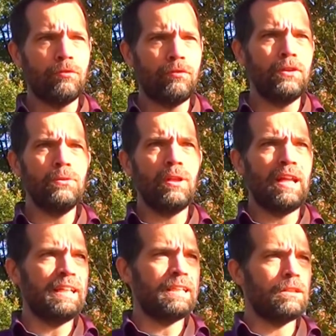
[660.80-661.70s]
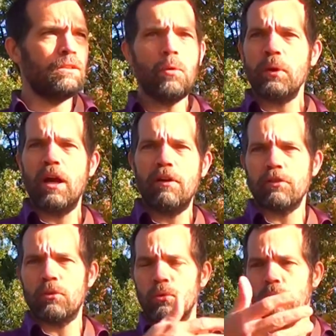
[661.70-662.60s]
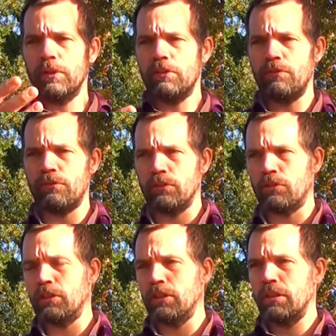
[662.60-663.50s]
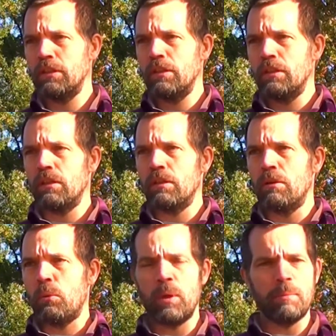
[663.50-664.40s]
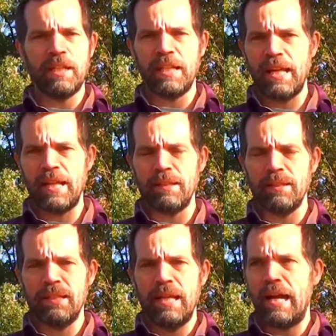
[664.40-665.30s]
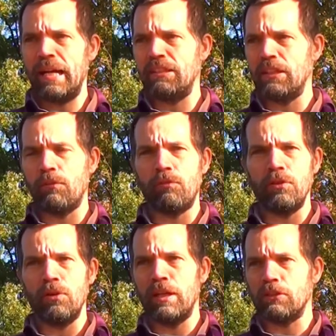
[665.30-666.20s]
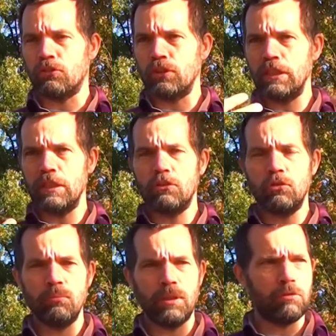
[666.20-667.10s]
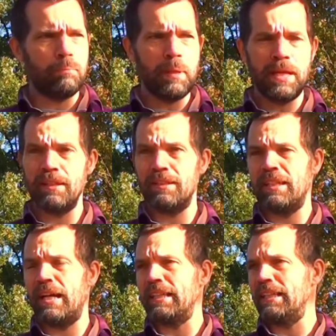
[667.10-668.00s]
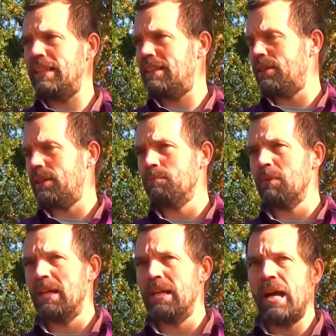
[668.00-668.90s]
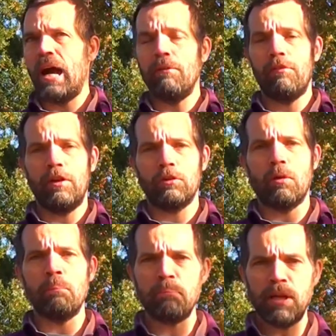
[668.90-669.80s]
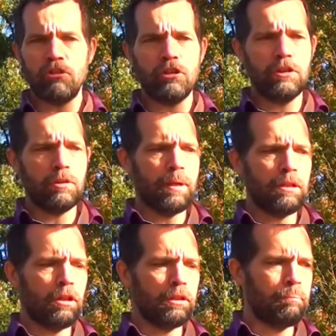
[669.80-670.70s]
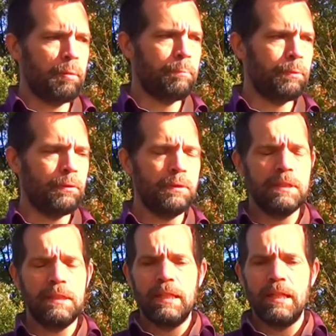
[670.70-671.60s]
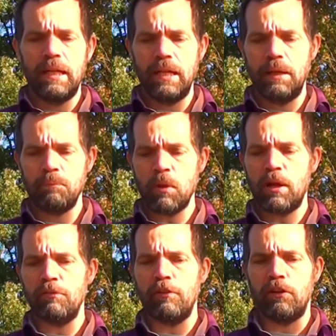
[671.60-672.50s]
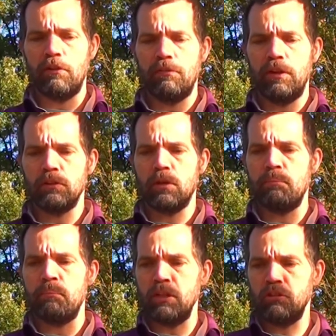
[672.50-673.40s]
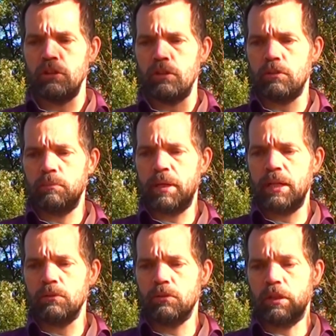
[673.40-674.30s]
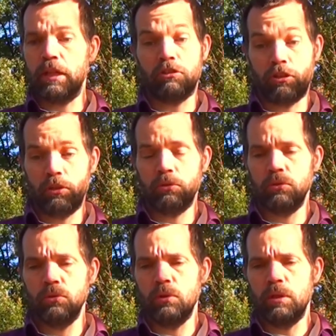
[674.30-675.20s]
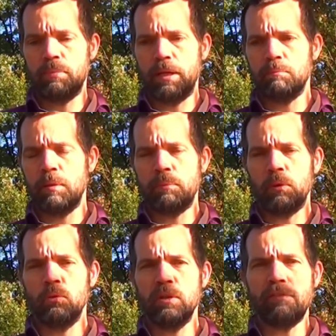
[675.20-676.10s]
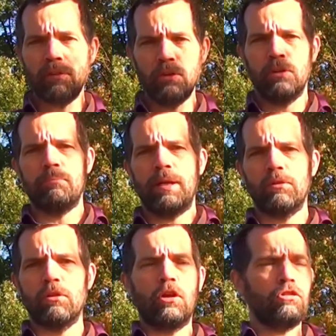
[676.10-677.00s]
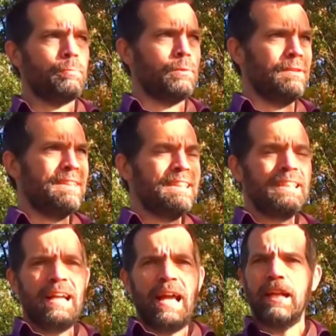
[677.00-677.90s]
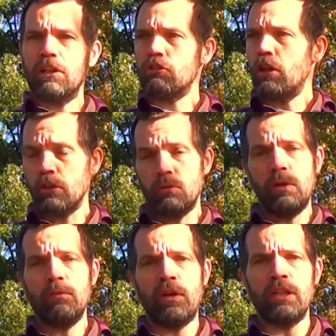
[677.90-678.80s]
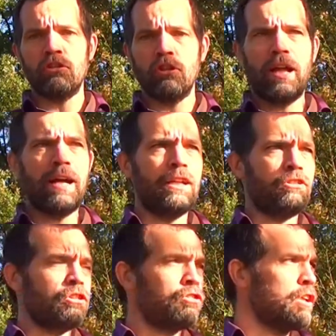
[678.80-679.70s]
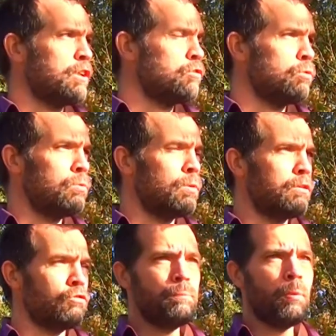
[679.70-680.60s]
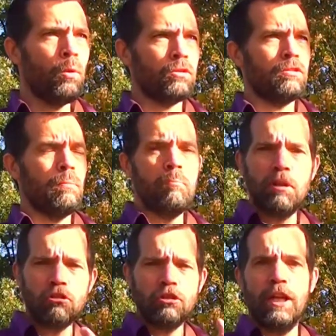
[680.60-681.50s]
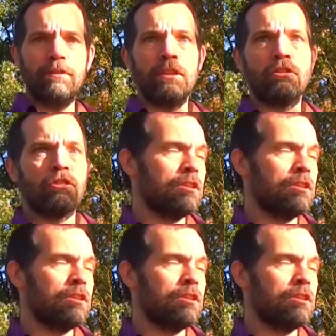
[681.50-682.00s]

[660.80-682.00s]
feel like going after all the different women again. I didn't feel like drinking too much beer. I felt compassionate about other people. I felt compassionate about, I still do, about people who never heard about the gospel. And I started to evangelize. I started to support missionaries